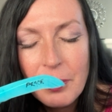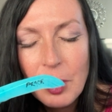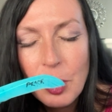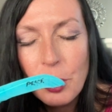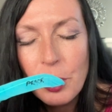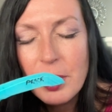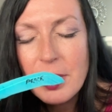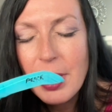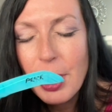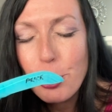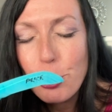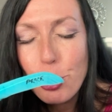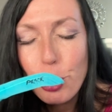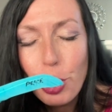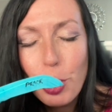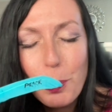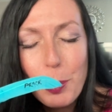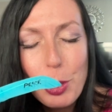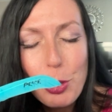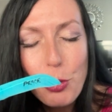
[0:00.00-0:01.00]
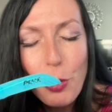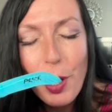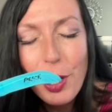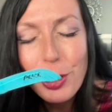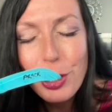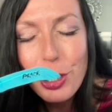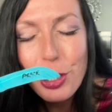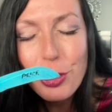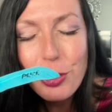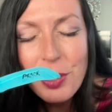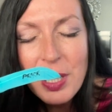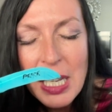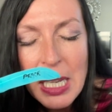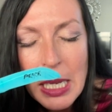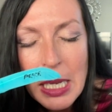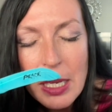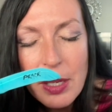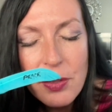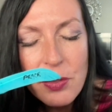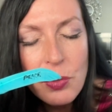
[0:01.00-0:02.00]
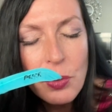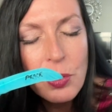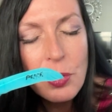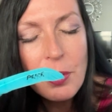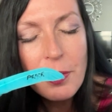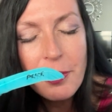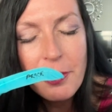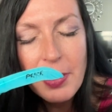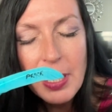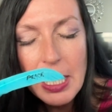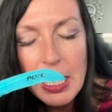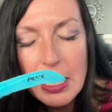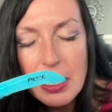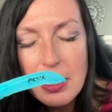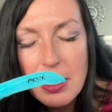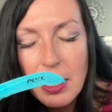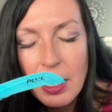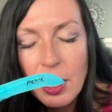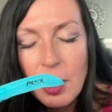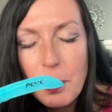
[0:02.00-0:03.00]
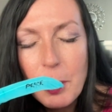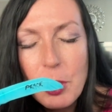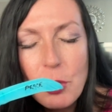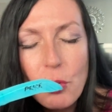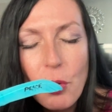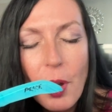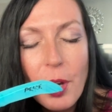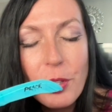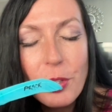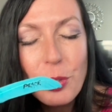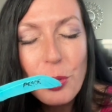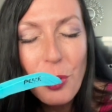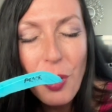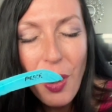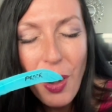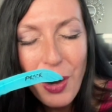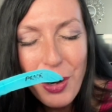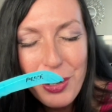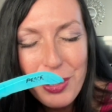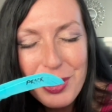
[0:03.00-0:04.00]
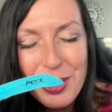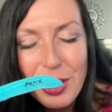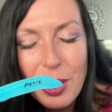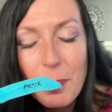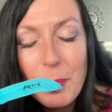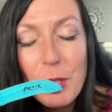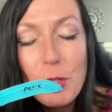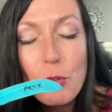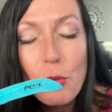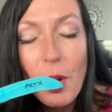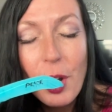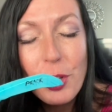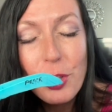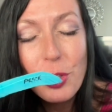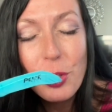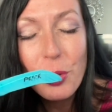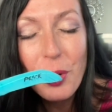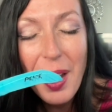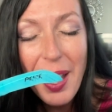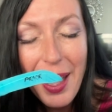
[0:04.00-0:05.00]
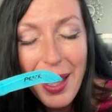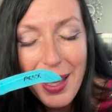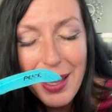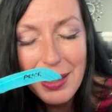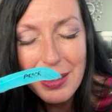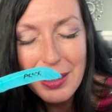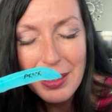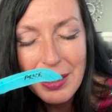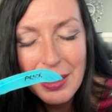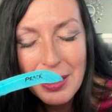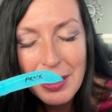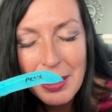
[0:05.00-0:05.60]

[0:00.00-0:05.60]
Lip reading: Your attention could be drawn to your knees or your feet. It could be drawn to your heart. It could be drawn to your head.